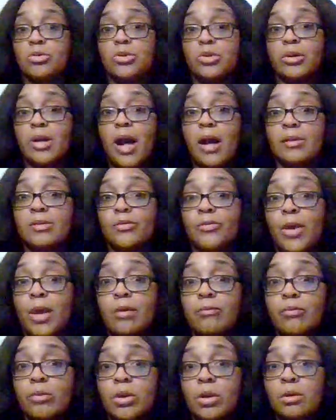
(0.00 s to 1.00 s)
your God's
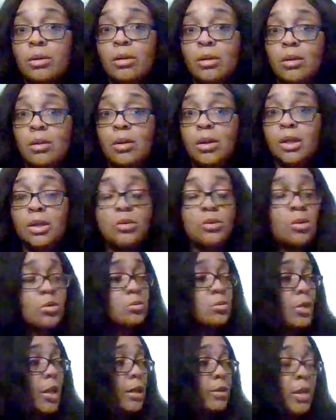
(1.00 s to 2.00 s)
favorite you know,
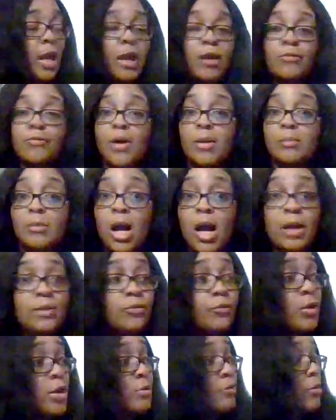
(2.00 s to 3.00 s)
I'm like, dang, if I'm
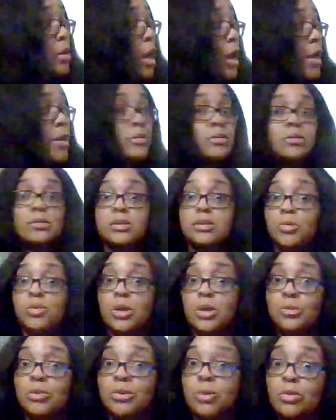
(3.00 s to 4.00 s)
God's favorite, I hate to see
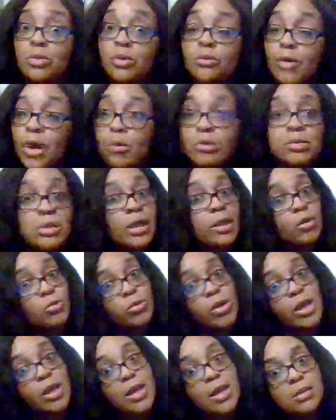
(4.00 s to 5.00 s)
what he would do if I was like a
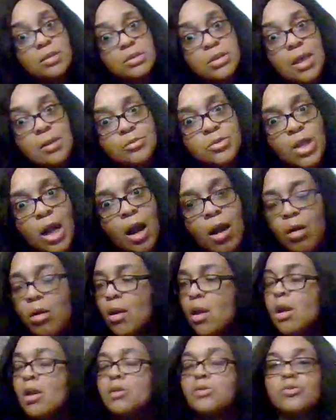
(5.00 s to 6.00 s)
redheaded
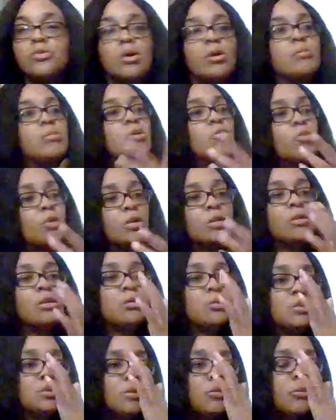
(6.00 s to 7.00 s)
stepchild. You know, be one of
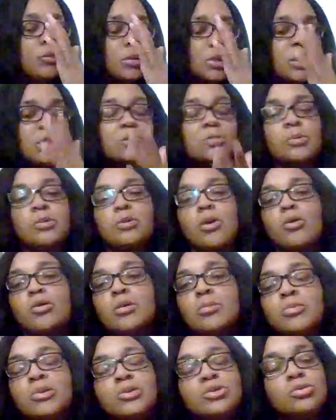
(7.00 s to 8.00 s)
those different things. But no,
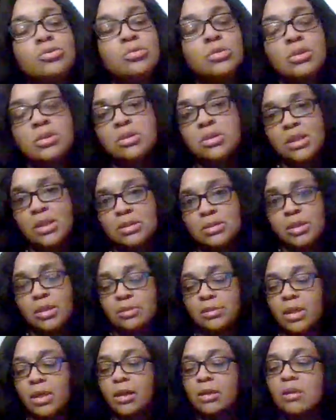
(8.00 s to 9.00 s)
he puts you to the test
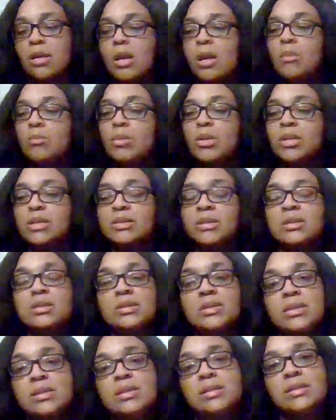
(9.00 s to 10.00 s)
like that because he
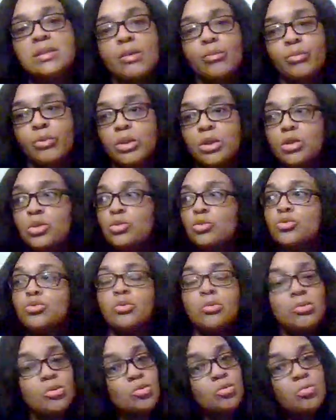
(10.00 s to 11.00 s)
sees something you
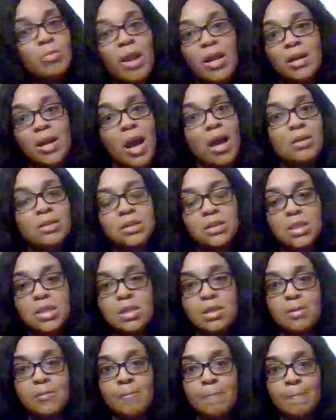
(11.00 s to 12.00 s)
you may not
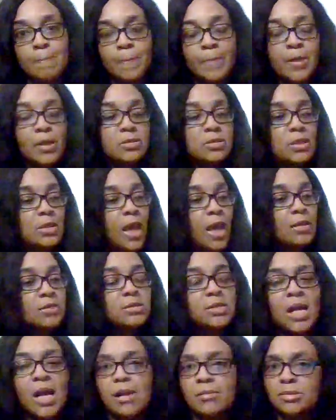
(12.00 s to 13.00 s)
see. There's a lot
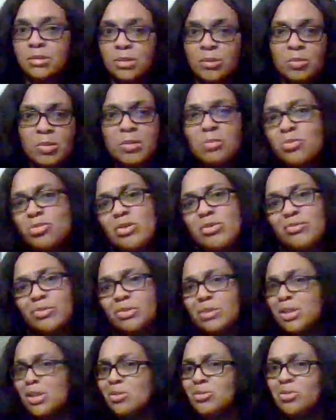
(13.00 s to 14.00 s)
of times that people
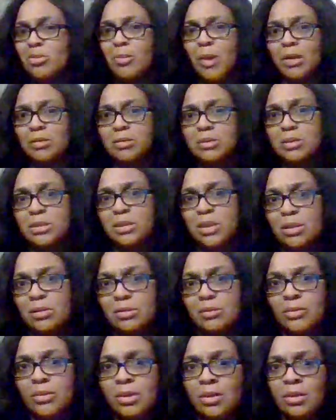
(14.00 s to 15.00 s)
even tell you about
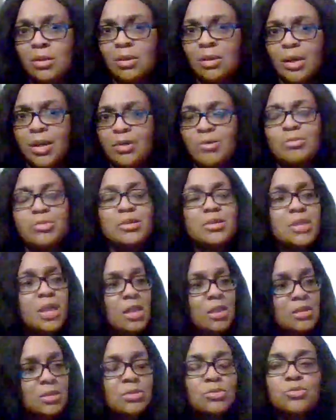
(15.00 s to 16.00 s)
yourself. You be
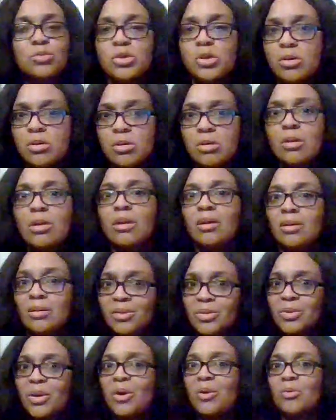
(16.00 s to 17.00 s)
saying some real,
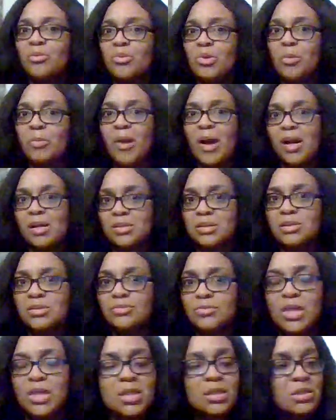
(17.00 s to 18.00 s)
you know, real
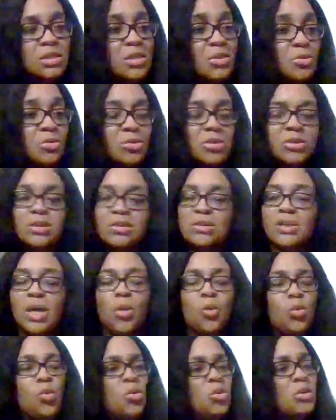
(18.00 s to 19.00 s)
positive things. Either it's just
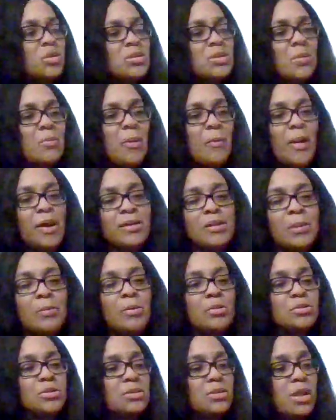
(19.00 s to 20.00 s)
like, ooh, there's something about that
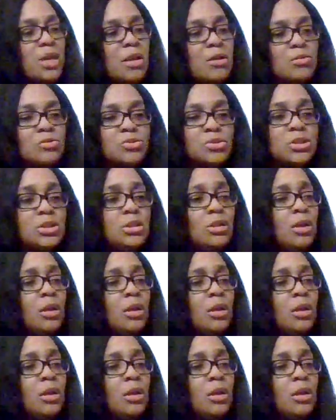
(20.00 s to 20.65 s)
person's energy.